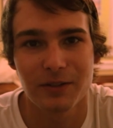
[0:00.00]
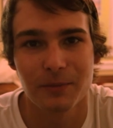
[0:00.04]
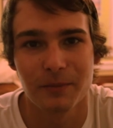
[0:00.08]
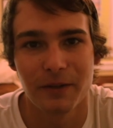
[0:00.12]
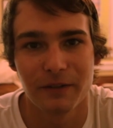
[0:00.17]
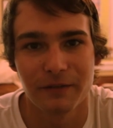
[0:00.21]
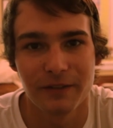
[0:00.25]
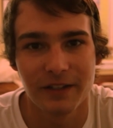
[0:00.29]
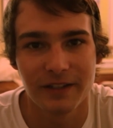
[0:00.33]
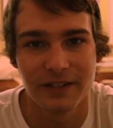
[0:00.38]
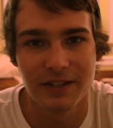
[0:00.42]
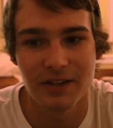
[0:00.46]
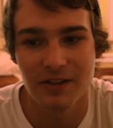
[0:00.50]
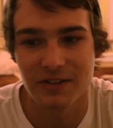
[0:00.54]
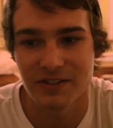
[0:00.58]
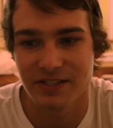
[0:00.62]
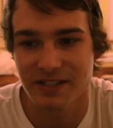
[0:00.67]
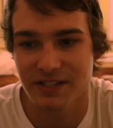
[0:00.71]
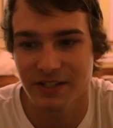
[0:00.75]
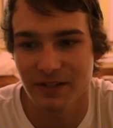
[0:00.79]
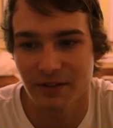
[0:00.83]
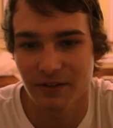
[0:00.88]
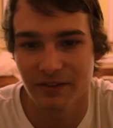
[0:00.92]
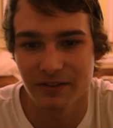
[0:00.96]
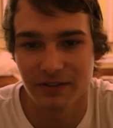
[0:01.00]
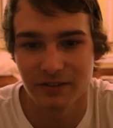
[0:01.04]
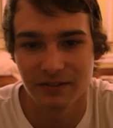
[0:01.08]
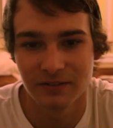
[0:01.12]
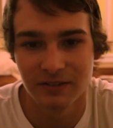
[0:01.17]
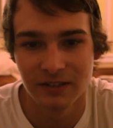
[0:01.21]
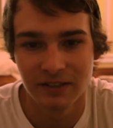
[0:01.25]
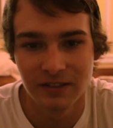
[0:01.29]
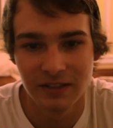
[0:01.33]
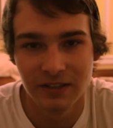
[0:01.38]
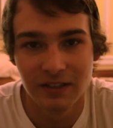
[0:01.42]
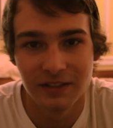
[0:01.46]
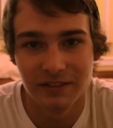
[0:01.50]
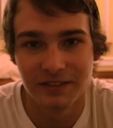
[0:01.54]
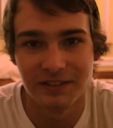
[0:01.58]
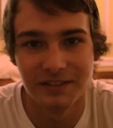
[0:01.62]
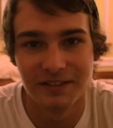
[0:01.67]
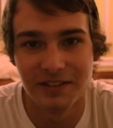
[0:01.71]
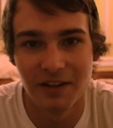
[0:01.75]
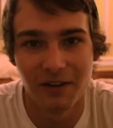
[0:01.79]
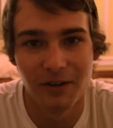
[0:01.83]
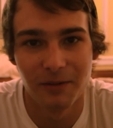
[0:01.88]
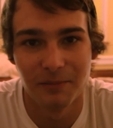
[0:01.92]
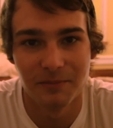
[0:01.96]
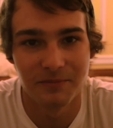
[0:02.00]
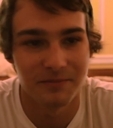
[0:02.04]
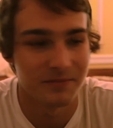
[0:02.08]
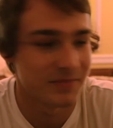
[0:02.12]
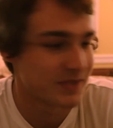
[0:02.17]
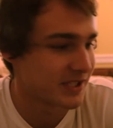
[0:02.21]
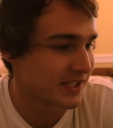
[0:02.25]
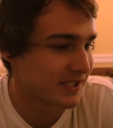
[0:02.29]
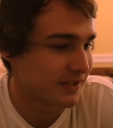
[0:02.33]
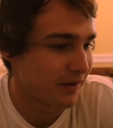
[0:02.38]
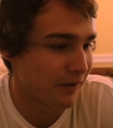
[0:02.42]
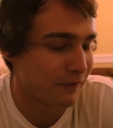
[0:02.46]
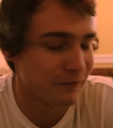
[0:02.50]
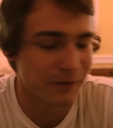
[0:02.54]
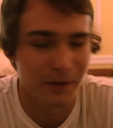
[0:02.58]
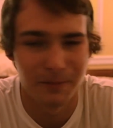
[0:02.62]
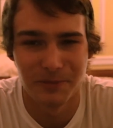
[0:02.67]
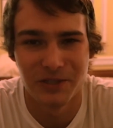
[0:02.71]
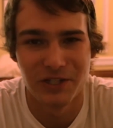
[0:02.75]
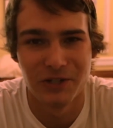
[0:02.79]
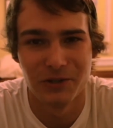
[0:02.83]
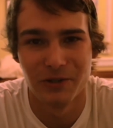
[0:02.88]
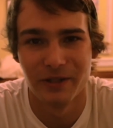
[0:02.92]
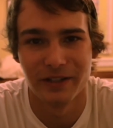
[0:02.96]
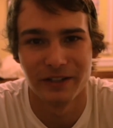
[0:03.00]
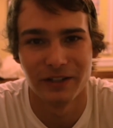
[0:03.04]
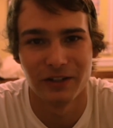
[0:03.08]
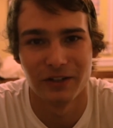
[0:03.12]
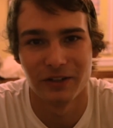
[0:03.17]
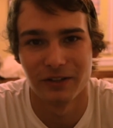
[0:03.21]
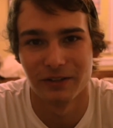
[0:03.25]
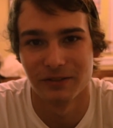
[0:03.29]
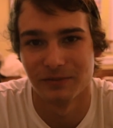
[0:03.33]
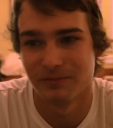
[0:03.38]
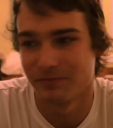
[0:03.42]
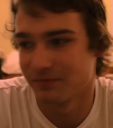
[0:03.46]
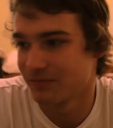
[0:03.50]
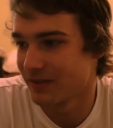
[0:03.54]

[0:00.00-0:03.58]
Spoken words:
on my videos, see all the dumb stuff I'm doing or